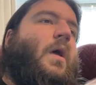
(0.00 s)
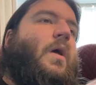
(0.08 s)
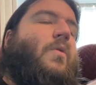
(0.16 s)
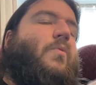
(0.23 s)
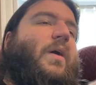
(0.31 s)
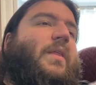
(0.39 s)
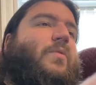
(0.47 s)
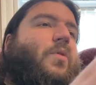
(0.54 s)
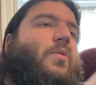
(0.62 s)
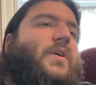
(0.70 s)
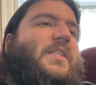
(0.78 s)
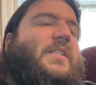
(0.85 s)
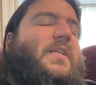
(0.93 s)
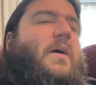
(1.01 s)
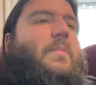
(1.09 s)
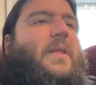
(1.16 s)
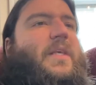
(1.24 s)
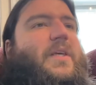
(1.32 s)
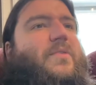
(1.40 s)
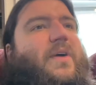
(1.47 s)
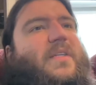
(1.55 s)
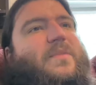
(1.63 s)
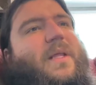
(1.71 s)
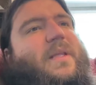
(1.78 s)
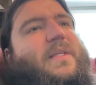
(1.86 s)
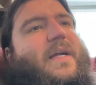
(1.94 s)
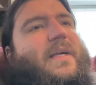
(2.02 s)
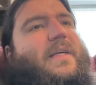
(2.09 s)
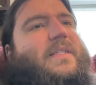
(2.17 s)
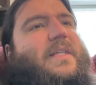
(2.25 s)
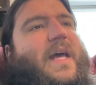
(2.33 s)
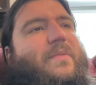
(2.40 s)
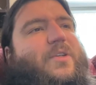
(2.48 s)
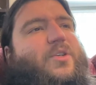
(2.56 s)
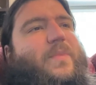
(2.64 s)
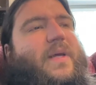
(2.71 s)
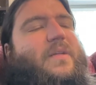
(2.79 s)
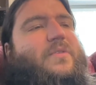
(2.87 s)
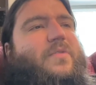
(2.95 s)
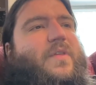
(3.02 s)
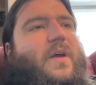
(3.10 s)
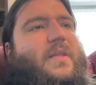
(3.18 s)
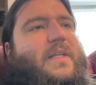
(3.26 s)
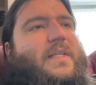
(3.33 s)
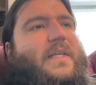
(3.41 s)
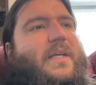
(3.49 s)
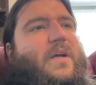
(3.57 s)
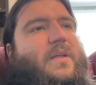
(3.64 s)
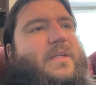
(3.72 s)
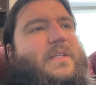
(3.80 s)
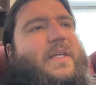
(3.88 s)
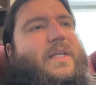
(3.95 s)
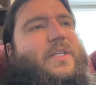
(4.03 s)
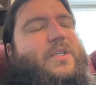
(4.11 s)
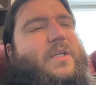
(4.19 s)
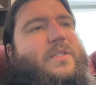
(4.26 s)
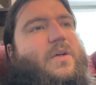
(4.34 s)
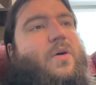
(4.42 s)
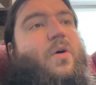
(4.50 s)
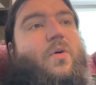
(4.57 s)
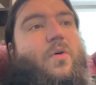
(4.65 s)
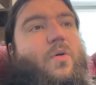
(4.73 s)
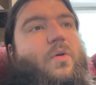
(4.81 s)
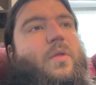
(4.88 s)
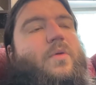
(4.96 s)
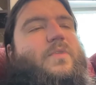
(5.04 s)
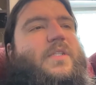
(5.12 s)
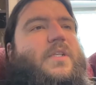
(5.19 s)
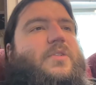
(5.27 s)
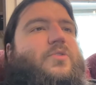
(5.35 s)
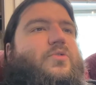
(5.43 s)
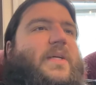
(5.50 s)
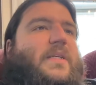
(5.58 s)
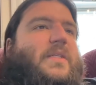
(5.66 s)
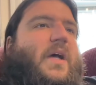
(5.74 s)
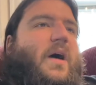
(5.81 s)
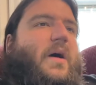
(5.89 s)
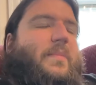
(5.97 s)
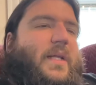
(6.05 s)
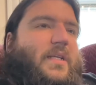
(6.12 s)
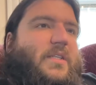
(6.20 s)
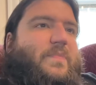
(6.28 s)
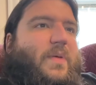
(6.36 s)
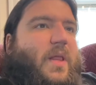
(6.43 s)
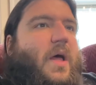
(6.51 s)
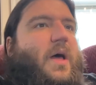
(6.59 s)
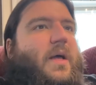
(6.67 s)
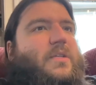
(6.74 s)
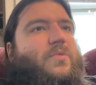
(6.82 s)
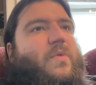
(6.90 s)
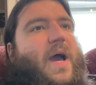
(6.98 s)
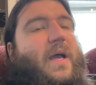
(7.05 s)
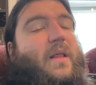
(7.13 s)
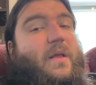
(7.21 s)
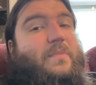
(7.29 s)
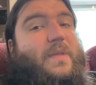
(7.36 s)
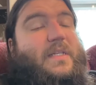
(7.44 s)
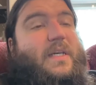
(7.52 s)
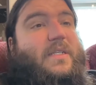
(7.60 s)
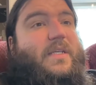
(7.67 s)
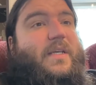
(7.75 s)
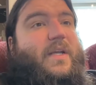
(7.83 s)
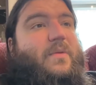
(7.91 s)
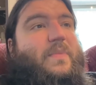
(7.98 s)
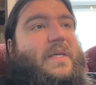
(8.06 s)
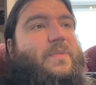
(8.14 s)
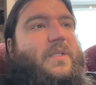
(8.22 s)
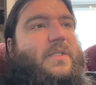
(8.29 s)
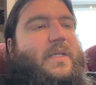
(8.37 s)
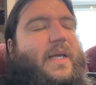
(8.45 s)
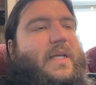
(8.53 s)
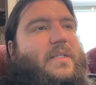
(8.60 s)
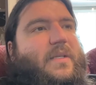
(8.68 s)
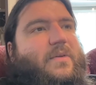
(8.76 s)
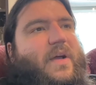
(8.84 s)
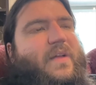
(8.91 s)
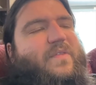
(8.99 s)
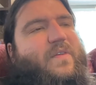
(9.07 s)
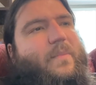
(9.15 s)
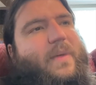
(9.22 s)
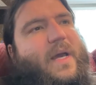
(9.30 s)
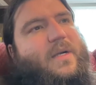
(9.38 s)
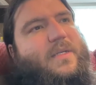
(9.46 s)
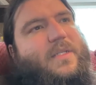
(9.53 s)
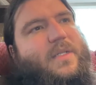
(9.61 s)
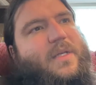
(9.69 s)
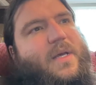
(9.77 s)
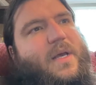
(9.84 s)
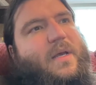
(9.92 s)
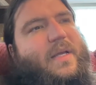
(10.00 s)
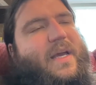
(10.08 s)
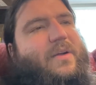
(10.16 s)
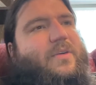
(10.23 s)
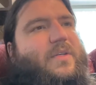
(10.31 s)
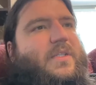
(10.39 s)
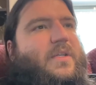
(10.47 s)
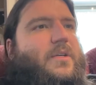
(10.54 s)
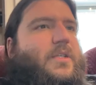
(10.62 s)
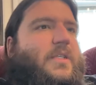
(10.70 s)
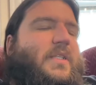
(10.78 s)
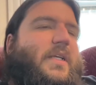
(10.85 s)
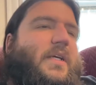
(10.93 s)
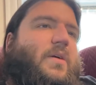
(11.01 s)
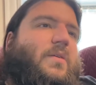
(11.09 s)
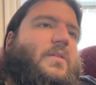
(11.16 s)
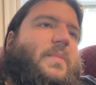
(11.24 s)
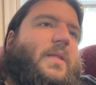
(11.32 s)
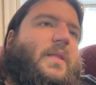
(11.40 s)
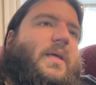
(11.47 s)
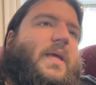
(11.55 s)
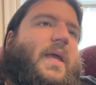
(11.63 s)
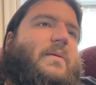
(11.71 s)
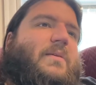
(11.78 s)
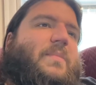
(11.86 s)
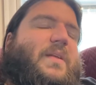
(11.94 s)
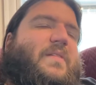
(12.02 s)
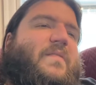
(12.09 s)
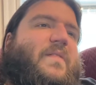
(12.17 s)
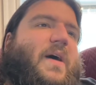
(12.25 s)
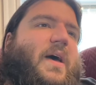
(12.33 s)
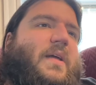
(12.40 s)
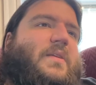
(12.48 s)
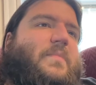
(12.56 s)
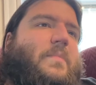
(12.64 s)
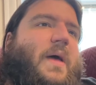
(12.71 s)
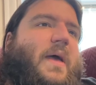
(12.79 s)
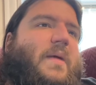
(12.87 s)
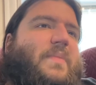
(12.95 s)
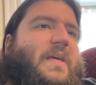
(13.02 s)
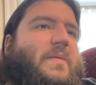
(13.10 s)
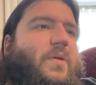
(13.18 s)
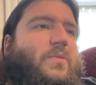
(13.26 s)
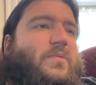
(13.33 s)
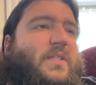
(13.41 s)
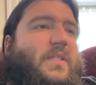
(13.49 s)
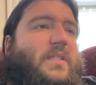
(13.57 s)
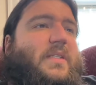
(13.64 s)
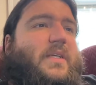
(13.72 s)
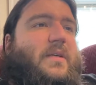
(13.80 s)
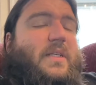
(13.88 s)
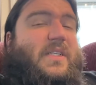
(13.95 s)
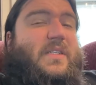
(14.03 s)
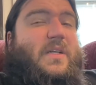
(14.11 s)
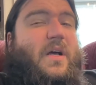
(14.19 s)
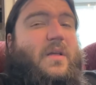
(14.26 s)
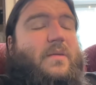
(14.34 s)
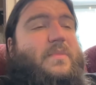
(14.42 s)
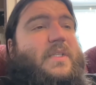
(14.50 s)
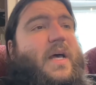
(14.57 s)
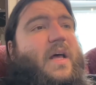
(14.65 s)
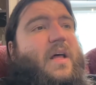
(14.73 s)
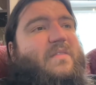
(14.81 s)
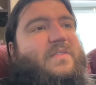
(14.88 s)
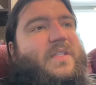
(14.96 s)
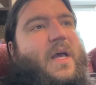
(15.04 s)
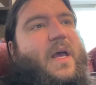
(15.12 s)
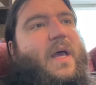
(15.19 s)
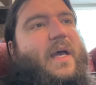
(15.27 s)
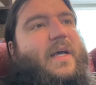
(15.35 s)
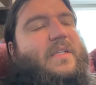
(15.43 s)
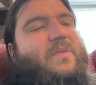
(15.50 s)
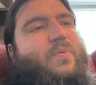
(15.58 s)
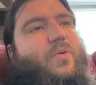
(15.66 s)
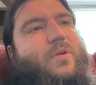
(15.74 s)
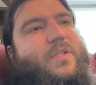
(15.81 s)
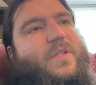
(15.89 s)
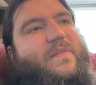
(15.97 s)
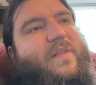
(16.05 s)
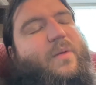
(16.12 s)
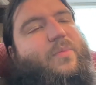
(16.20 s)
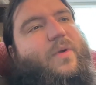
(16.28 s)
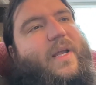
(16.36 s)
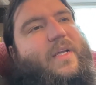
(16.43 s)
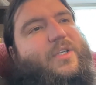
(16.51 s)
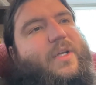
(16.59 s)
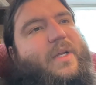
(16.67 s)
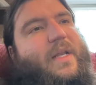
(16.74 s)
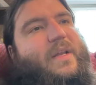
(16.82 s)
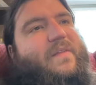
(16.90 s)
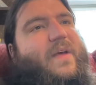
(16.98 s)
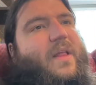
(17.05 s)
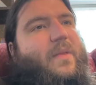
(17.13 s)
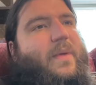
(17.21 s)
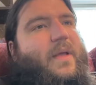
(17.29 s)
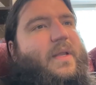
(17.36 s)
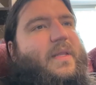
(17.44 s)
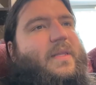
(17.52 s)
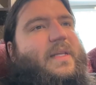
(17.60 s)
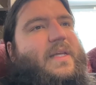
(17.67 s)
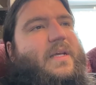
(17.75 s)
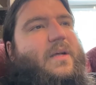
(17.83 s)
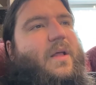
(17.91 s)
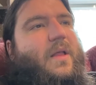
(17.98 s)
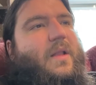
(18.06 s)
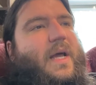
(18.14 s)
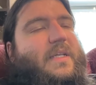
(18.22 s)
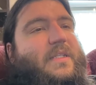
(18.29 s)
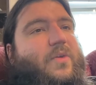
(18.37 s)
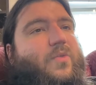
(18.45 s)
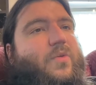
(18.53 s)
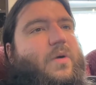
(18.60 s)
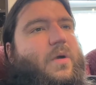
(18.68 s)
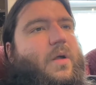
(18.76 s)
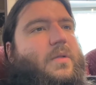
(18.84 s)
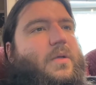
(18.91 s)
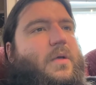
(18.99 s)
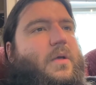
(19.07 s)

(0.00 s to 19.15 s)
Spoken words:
While there were always some in the U.S. military establishment who thought that decolonization as a whole was a dubious communist plot to rile up the duskier peoples against their rightful betters, counterinsurgency ultimately came to be defined by people who sincerely saw themselves as supporters of liberation and development in the decolonizing world.